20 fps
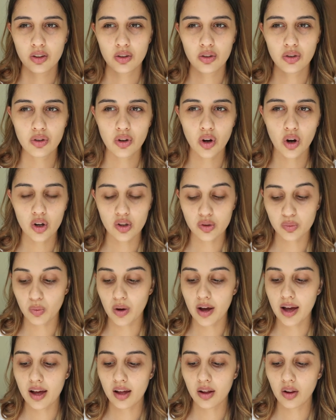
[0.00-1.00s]
not as
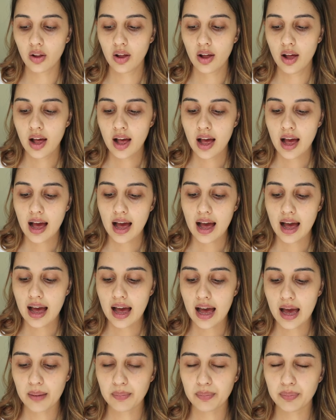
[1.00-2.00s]
well,
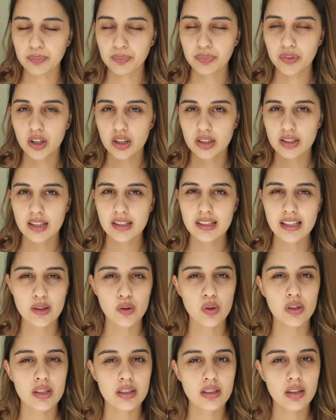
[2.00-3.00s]
because the
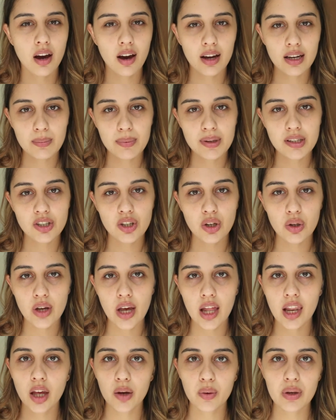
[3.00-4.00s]
6 was a tiny bit too
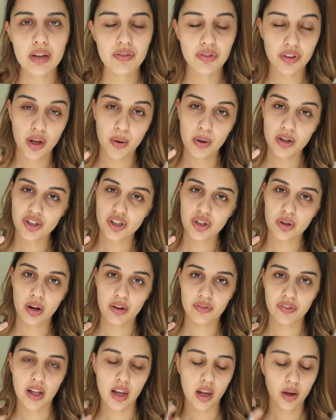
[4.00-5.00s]
yellow, even though I do
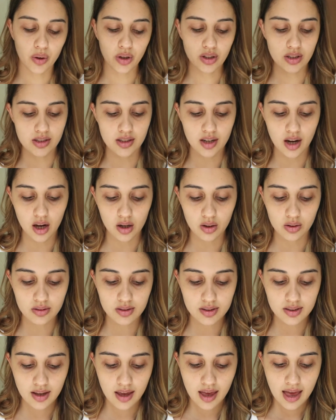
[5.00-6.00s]
have yellow
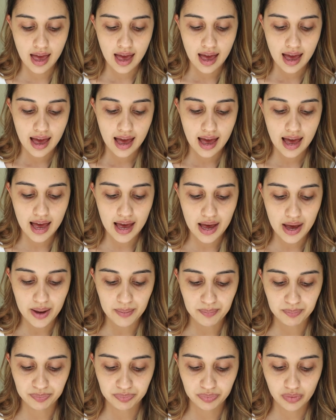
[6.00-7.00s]
undertones.
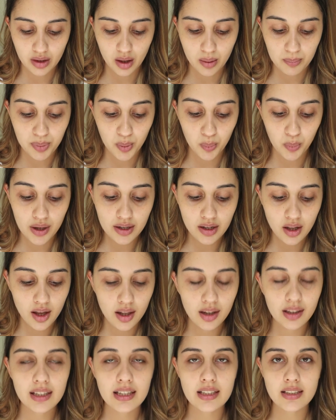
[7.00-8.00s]
But when
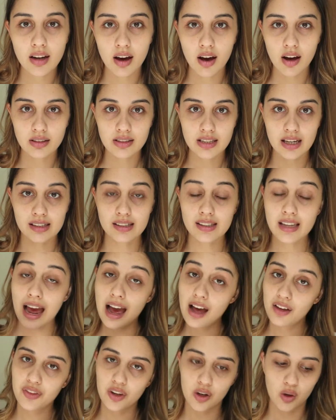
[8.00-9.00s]
her lead artist
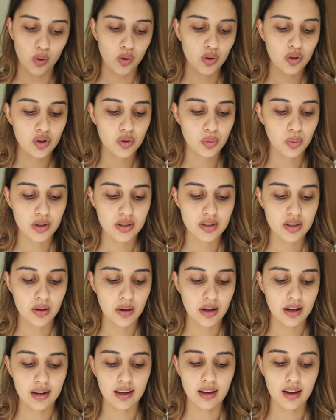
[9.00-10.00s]
at the launch was
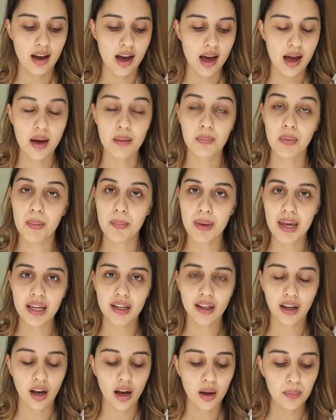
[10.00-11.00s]
doing my
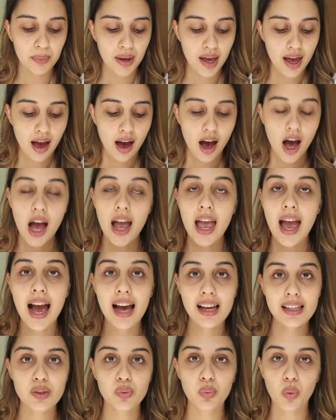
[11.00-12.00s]
makeup, I
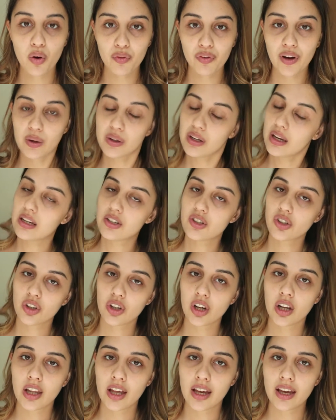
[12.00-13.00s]
asked what foundation
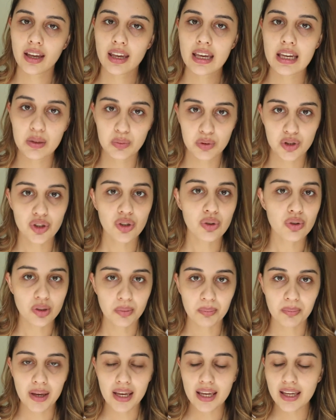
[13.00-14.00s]
colour he would use
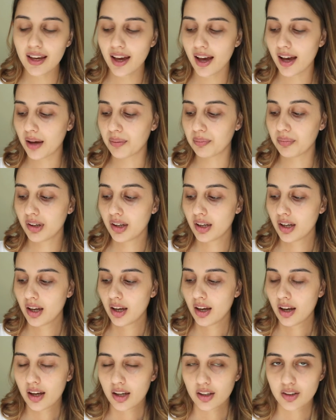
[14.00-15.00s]
on me,
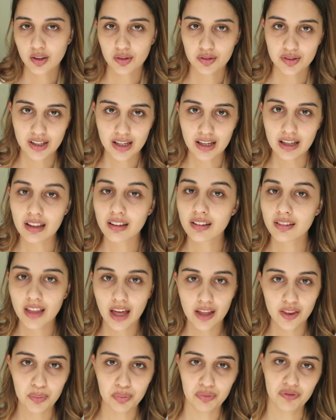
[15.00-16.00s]
because obviously
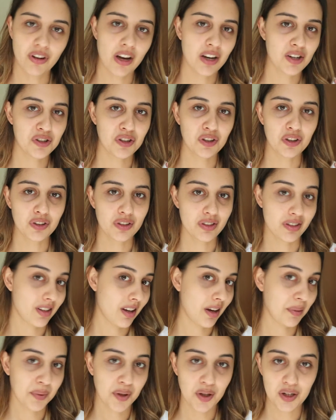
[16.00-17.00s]
they're the professionals,
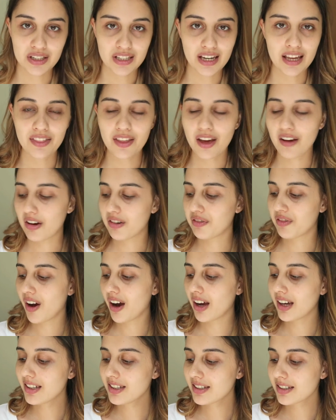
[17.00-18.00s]
I'm going to take their
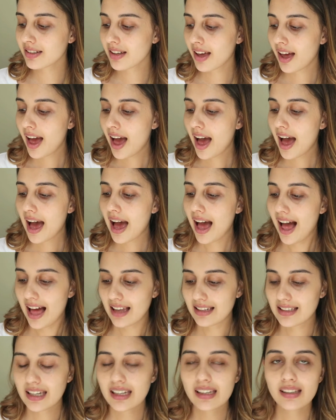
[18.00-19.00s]
advice.
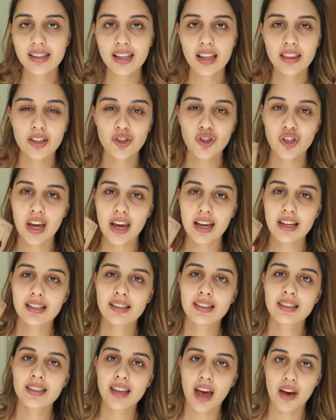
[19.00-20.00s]
And he said the shade
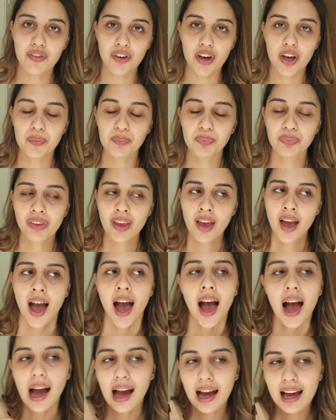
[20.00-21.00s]
7,
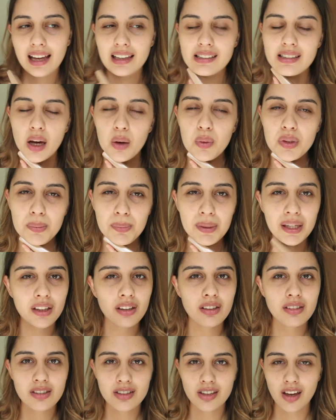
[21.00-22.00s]
and I was a bit
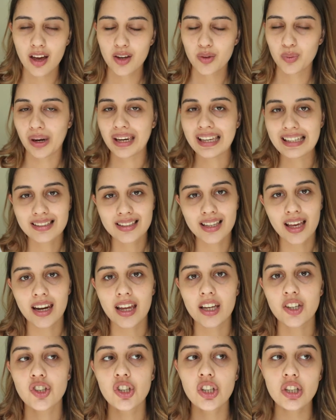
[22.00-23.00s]
concerned when he said
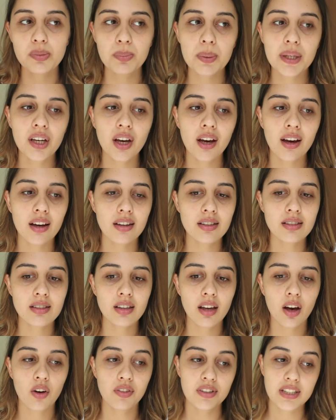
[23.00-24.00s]
it, just because
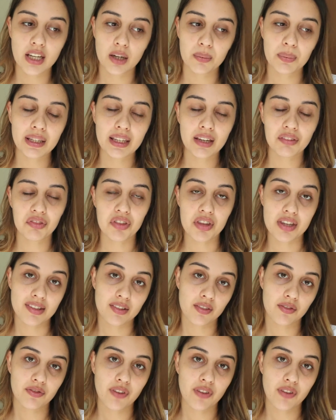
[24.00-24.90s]
obviously I'd been given the